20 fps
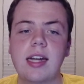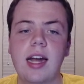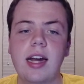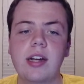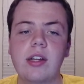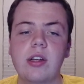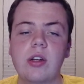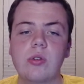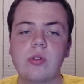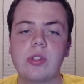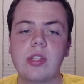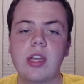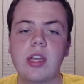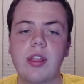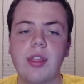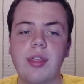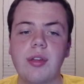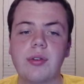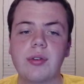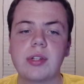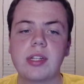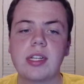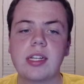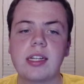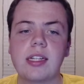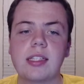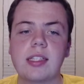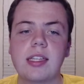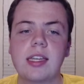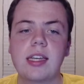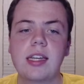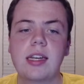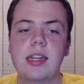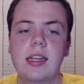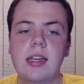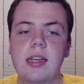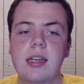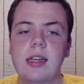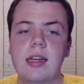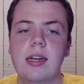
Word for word: Idaho State 13 and 10.